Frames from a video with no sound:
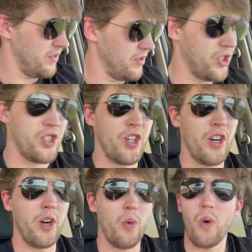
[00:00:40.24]

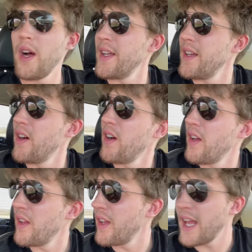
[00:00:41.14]
sure what
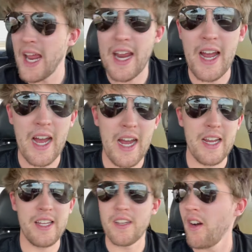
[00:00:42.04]
A I
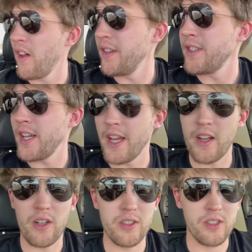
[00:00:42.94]
and all
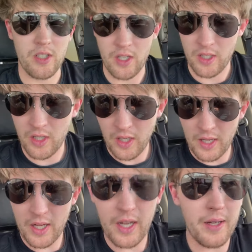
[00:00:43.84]
entails.
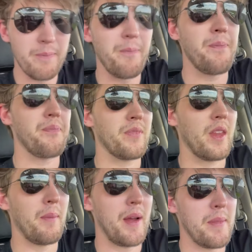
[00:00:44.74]

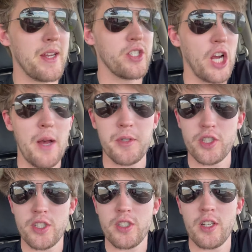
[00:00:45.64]
Um, my main job is
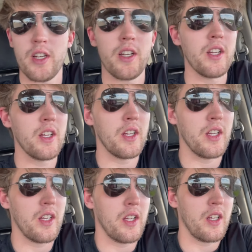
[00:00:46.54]
just to
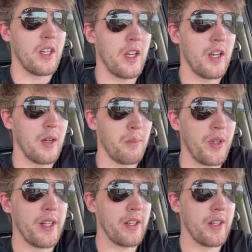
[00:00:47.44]
uh, bring